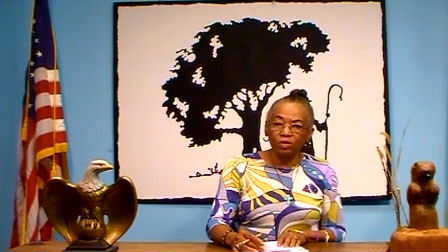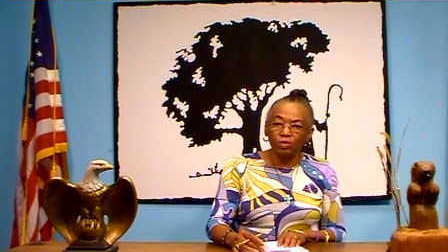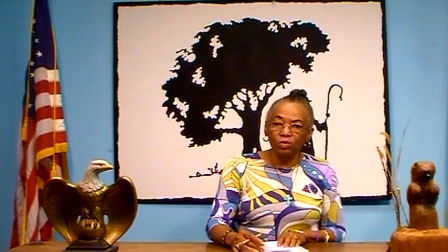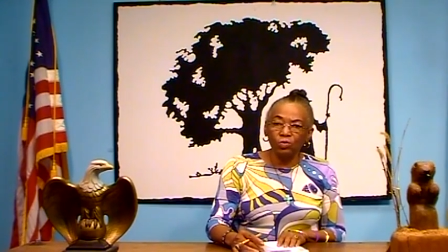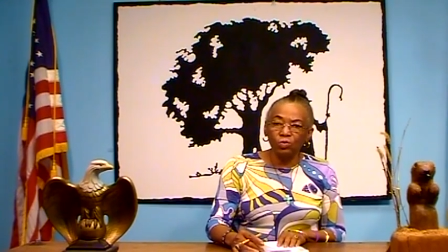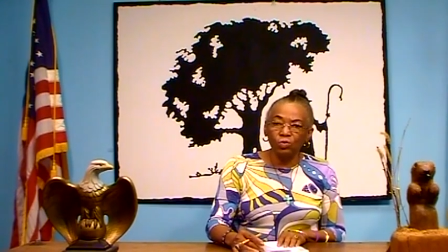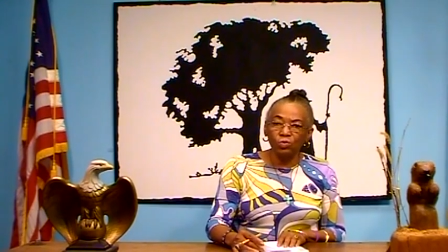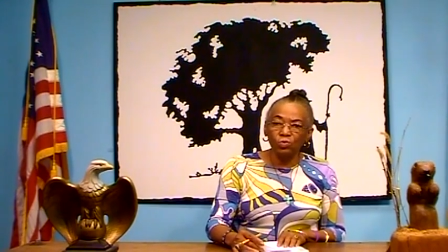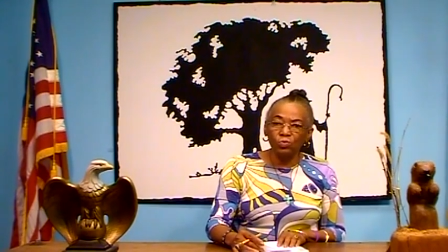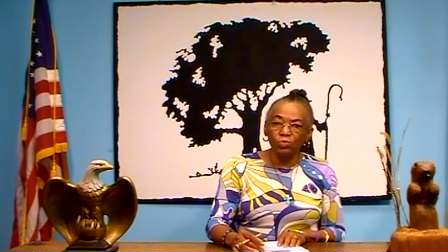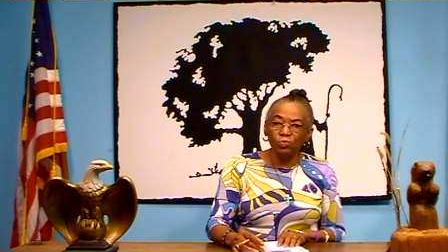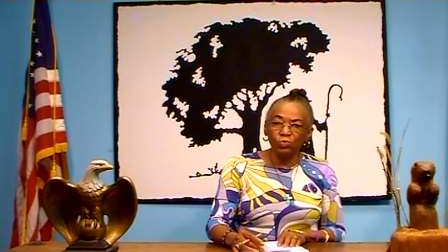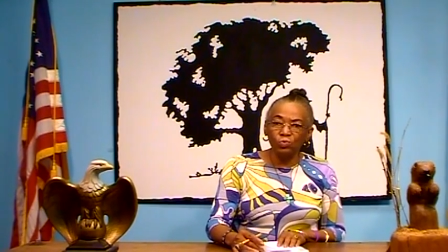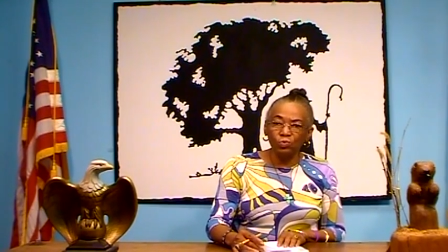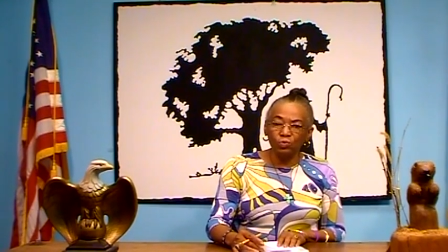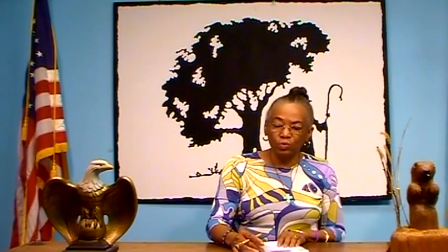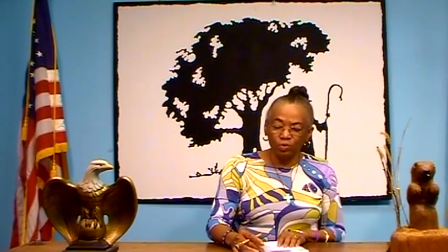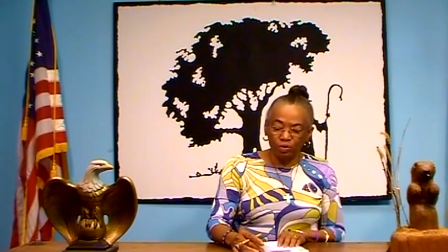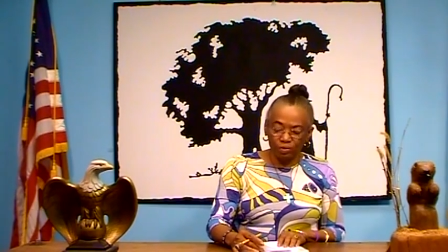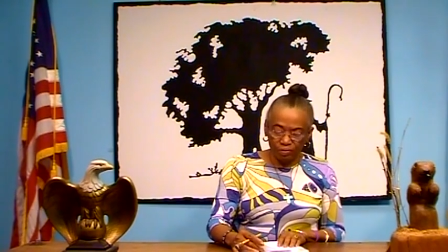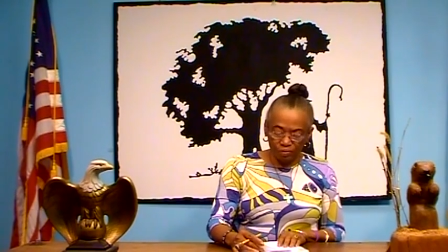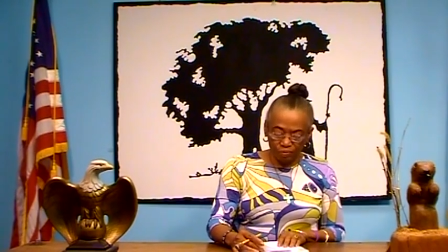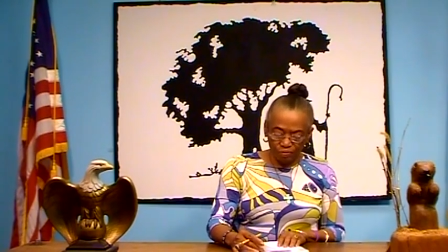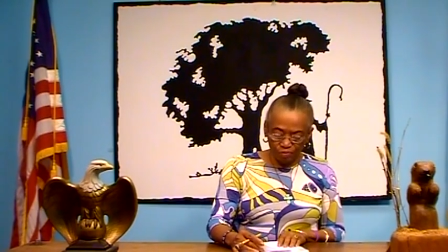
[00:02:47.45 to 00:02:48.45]

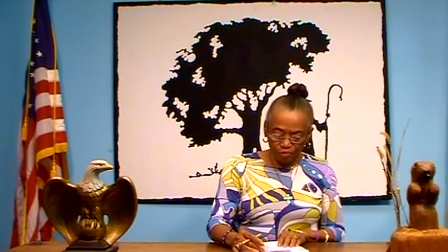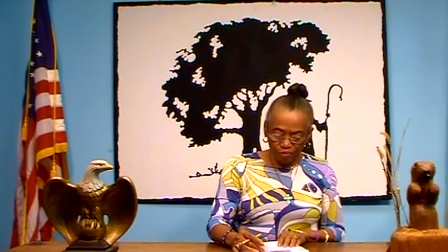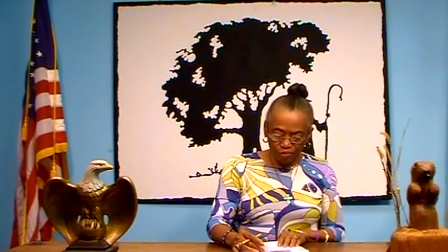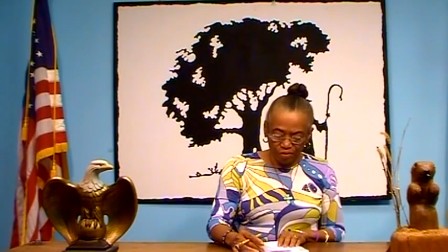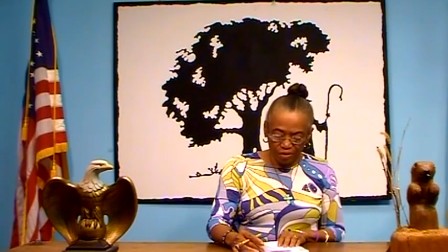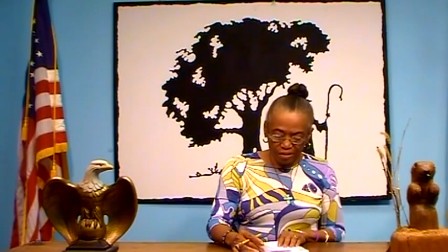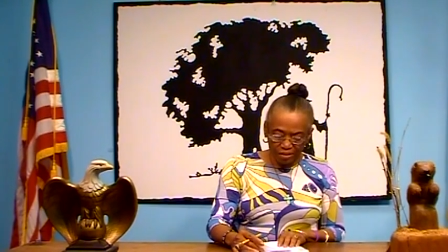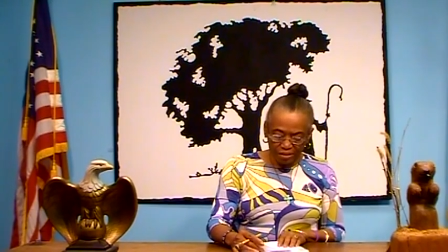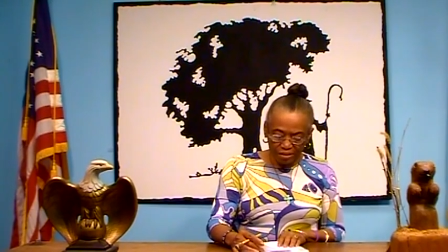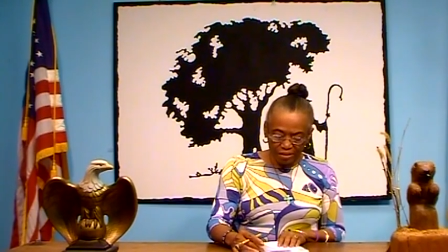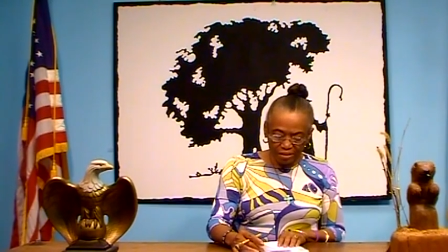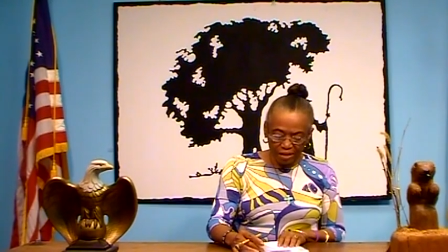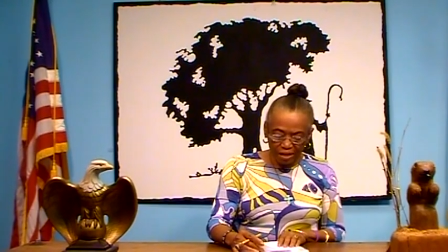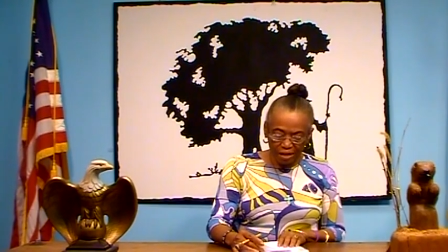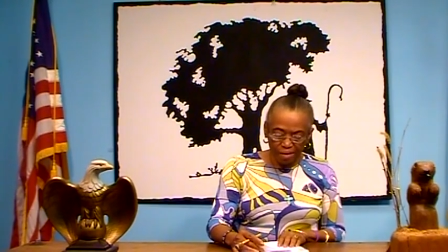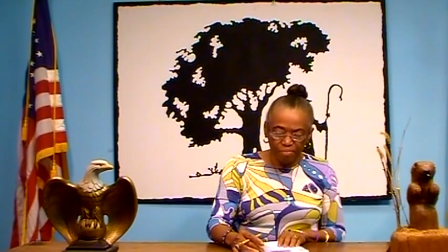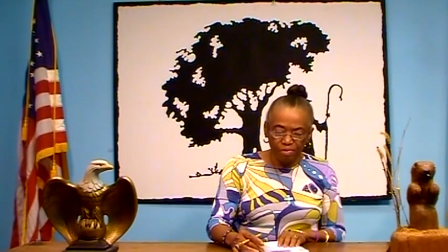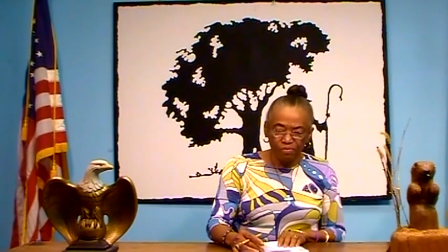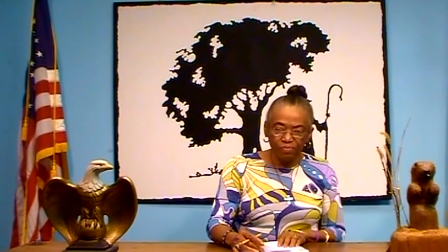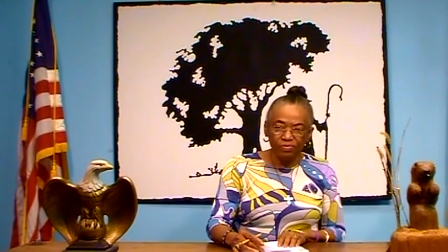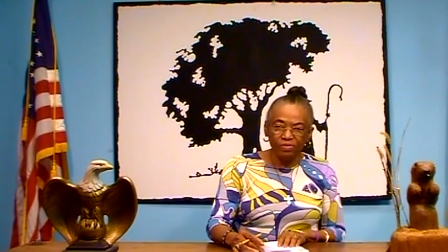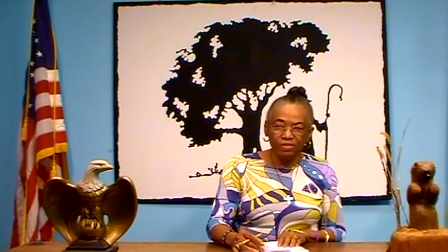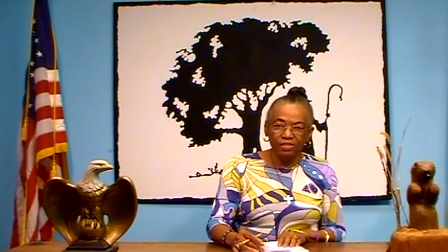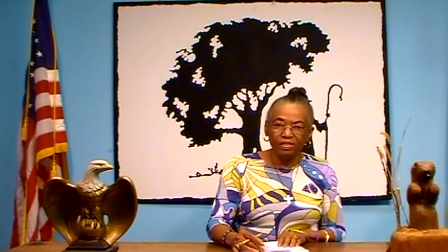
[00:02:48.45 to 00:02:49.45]
cool for this time
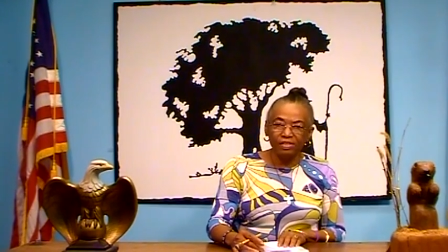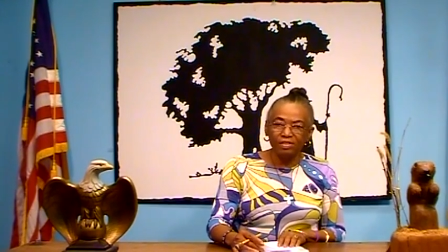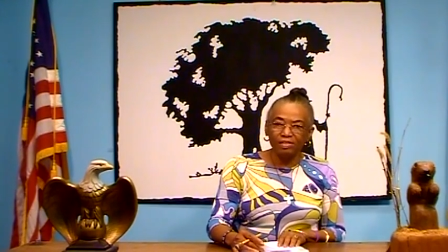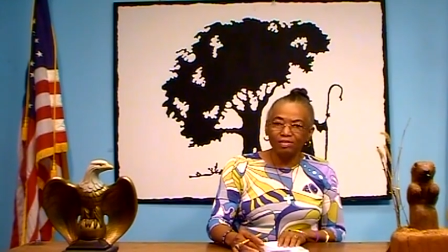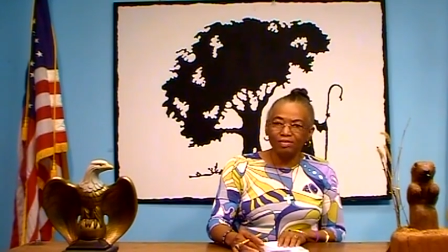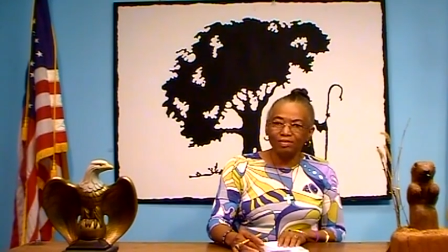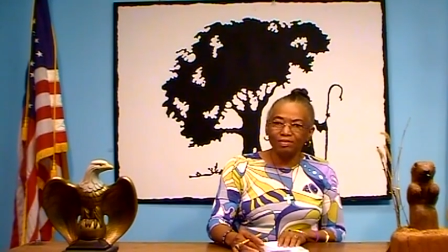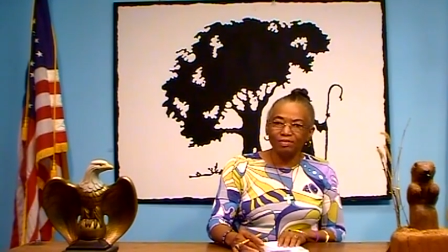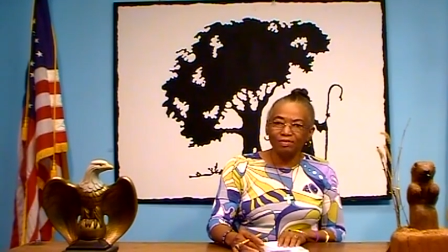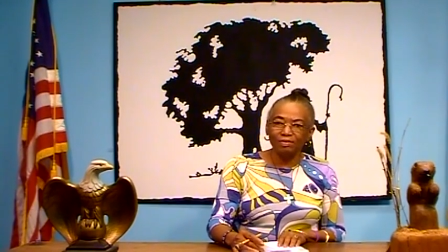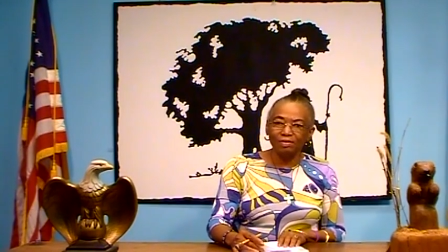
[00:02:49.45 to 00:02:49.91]
of the year.